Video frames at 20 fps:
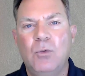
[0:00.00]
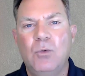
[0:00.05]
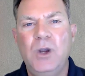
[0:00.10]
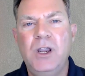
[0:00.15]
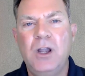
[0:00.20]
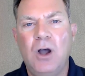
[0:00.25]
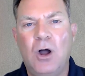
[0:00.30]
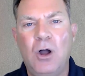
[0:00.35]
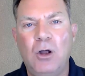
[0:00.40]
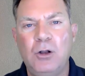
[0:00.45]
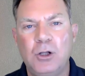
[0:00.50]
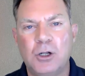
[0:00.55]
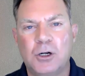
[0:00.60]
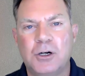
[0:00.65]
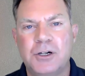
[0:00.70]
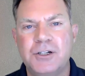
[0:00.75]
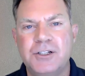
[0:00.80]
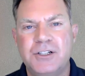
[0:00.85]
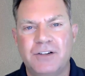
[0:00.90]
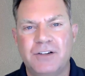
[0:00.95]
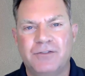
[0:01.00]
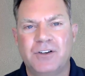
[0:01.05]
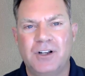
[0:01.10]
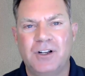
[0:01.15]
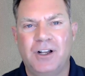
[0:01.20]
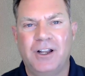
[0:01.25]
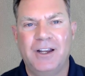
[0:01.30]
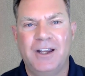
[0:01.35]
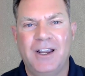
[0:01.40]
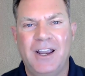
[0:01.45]
We all learn
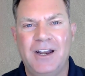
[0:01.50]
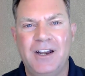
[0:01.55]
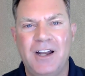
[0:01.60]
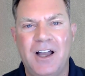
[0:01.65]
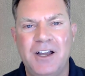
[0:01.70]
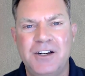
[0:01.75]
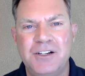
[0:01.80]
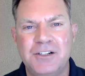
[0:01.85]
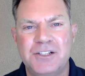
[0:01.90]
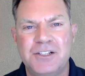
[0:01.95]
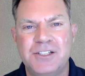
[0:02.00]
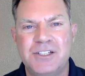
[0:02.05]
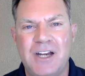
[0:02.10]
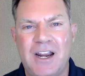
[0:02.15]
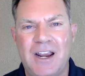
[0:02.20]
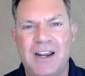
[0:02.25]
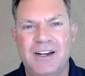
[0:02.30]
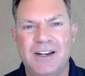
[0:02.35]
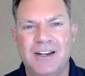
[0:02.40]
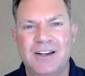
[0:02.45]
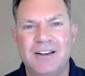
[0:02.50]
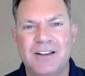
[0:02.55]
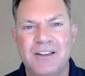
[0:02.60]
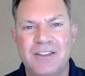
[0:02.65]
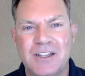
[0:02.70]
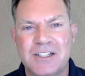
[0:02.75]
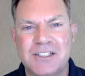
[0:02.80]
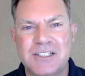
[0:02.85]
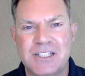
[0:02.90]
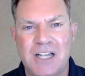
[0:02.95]
differently, and understanding
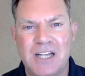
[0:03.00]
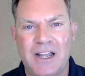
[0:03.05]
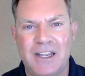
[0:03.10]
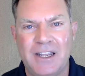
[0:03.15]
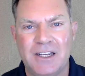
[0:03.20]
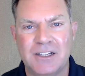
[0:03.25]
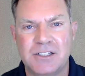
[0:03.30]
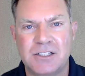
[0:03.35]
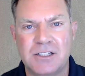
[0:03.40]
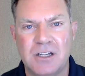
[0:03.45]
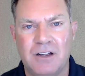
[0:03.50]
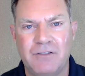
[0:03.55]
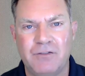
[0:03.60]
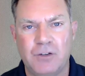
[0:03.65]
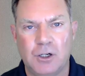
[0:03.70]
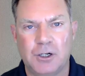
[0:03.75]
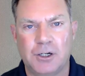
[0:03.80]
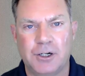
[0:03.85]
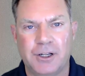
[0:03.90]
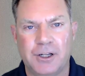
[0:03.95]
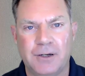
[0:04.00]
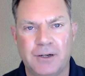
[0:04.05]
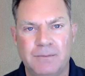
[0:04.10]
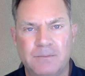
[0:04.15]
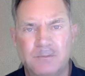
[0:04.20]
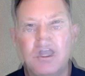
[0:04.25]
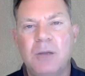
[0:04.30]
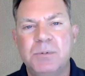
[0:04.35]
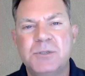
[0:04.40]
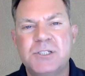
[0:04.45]
the science of learning
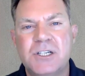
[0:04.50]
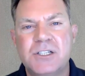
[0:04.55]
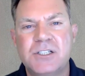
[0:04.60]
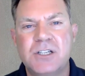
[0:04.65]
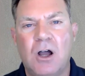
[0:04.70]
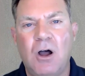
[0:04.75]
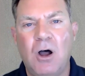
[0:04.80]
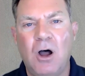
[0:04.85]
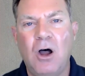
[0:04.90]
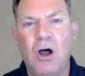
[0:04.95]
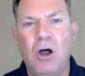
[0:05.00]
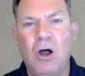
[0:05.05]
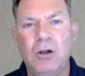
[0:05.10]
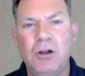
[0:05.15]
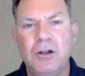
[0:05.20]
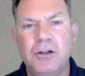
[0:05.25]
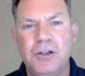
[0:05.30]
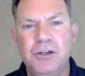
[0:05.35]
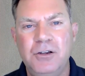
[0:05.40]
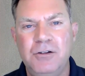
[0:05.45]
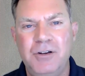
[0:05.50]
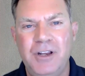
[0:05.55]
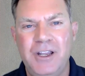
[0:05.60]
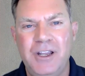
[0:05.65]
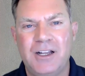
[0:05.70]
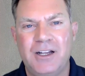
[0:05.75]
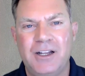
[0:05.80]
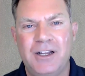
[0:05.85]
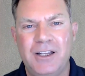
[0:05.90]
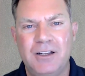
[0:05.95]
helps us all
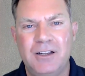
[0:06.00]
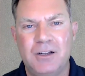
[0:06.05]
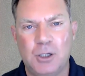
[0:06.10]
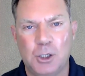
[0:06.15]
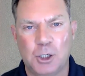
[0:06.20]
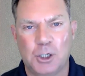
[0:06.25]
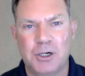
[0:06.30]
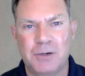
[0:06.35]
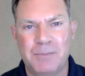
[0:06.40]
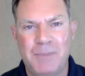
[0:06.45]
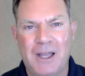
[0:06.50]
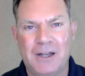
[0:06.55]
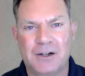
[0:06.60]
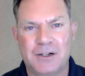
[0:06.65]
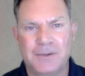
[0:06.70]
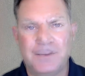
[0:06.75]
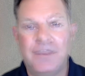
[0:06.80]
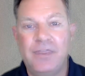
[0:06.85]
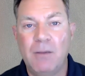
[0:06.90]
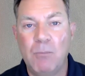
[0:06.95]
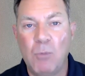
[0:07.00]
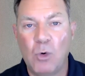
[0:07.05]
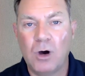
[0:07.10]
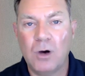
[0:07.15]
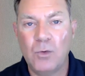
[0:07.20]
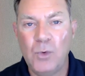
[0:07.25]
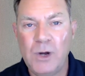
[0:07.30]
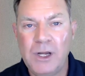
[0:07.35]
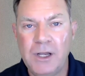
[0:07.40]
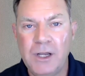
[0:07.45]
uniquely learn better. And the
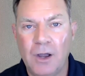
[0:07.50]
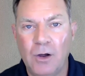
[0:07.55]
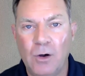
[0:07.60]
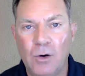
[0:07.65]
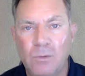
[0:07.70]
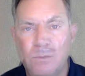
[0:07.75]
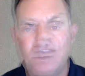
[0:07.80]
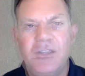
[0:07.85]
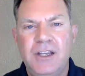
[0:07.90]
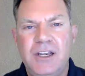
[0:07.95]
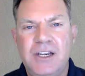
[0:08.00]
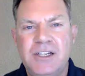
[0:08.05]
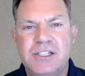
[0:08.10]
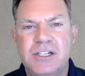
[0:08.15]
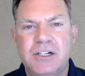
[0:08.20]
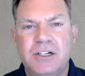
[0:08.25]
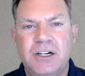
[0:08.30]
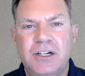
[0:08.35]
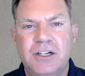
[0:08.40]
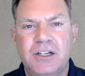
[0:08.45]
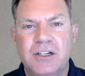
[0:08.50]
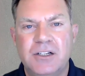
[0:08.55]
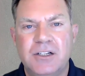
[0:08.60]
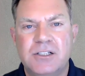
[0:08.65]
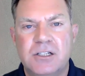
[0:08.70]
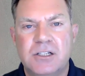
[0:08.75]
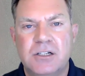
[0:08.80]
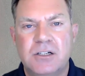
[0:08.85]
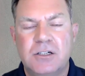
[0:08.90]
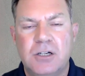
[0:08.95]
more we know, the easier it
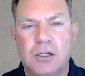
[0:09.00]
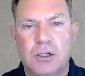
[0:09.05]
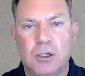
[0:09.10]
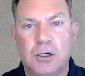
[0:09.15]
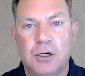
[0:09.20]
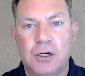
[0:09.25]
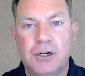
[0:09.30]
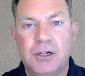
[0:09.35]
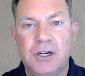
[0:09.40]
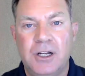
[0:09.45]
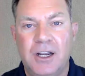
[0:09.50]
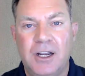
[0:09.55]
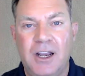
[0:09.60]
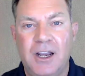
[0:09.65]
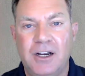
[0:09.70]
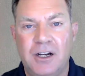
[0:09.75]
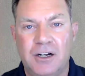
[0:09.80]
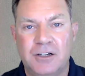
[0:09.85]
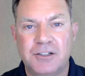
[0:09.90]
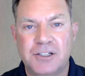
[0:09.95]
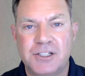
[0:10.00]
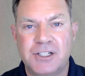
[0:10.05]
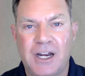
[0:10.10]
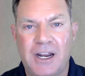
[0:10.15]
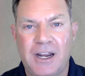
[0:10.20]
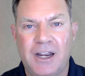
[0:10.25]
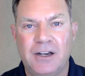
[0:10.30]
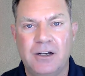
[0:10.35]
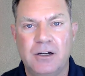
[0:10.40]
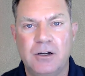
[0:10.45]
is to learn and
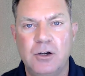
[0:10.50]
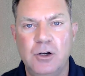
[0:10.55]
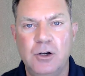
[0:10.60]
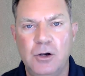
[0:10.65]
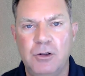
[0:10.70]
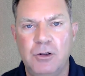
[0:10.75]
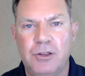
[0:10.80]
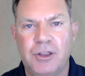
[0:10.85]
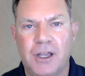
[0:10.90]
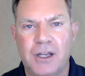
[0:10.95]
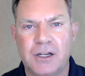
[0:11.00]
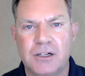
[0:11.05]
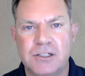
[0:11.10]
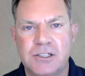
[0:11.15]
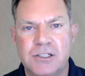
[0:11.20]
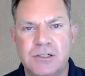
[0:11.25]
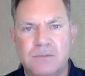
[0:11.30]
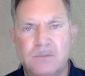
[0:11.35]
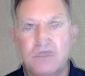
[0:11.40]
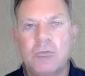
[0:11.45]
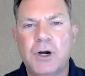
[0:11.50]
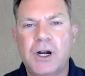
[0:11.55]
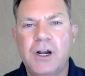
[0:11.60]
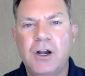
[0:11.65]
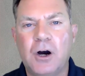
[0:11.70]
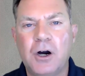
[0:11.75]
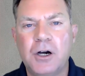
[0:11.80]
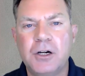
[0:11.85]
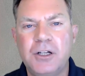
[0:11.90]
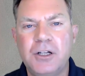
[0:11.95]
understand new things.
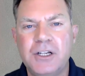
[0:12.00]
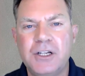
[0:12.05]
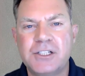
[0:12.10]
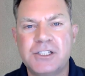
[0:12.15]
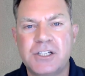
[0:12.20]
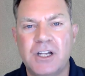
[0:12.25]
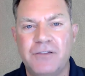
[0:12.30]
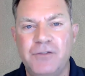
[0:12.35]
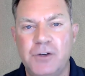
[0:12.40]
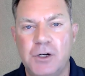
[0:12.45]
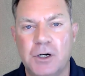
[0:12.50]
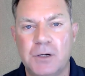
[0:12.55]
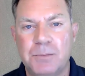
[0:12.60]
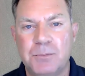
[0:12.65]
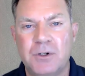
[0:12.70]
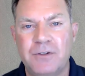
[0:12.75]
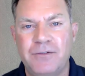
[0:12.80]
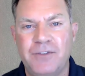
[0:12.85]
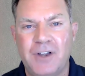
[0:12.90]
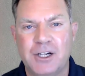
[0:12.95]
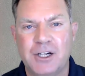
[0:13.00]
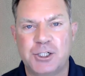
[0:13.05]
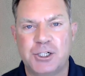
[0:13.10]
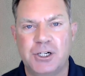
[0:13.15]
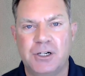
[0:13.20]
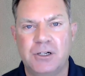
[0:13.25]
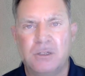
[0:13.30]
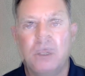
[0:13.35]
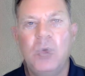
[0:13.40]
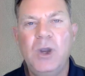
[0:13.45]
Regardless of your
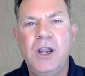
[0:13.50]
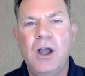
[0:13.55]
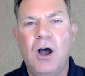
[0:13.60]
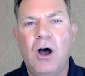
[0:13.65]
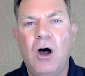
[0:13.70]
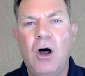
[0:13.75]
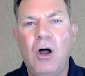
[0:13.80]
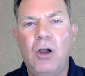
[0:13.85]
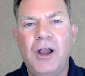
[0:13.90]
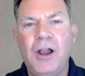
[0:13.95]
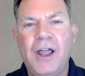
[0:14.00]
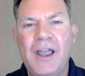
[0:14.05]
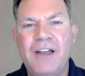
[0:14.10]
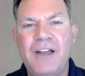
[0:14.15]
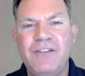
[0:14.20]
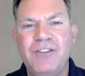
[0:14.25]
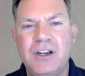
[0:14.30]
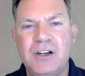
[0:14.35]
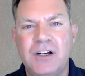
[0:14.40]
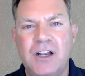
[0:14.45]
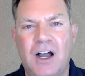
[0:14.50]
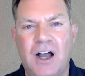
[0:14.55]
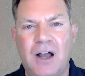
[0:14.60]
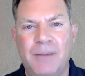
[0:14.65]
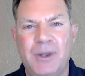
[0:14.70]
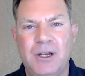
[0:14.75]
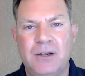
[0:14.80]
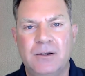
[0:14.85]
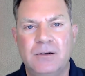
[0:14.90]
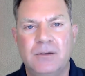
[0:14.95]
profession, we all have in
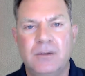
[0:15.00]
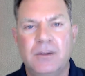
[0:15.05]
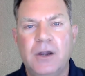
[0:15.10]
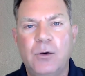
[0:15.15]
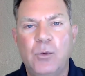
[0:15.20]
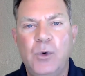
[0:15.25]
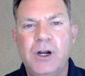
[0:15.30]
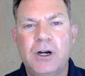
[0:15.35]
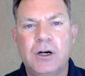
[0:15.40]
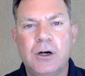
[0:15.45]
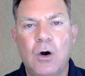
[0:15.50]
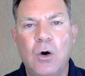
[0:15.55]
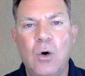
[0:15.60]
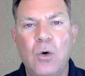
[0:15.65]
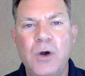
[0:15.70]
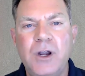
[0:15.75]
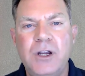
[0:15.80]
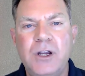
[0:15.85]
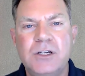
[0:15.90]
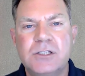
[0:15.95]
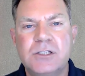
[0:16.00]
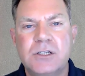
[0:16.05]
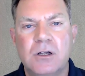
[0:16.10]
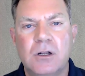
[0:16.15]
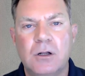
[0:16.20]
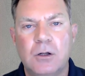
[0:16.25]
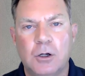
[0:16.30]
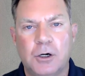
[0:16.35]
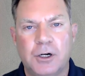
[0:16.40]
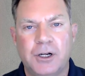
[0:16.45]
common that we are always
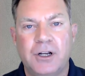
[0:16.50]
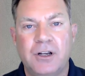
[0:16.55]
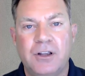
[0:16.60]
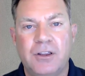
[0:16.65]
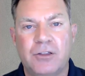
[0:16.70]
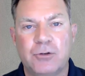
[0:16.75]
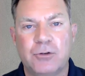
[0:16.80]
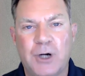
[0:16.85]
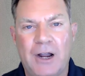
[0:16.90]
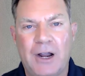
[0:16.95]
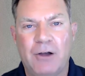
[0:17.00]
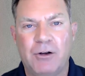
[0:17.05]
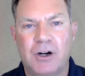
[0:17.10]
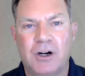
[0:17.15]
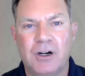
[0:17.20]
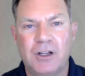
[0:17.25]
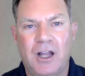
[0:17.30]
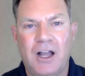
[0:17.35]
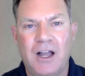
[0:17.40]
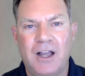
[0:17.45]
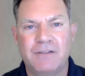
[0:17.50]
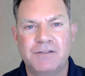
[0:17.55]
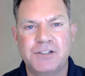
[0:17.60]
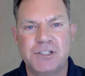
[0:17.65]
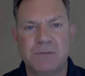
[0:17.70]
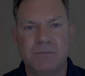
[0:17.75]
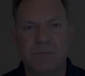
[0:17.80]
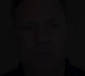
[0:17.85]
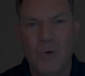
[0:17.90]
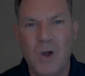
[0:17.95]
learning throughout our
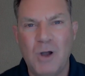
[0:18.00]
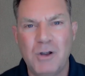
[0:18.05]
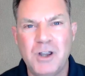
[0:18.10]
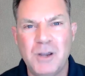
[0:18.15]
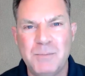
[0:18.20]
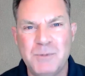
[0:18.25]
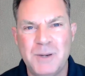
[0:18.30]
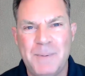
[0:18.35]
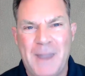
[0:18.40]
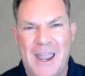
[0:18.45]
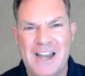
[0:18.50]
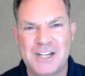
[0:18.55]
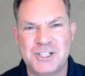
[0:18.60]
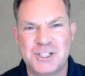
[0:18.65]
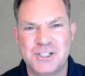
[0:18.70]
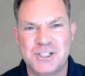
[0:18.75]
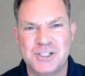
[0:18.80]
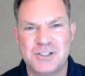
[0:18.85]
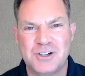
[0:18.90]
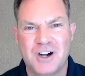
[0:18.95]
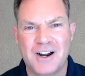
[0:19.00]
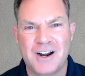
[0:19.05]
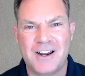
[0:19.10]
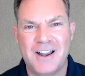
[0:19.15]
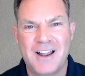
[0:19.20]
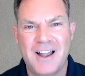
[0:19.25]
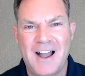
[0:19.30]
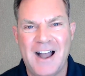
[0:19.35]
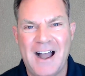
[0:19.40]
lives. Welcome to Passion Struck.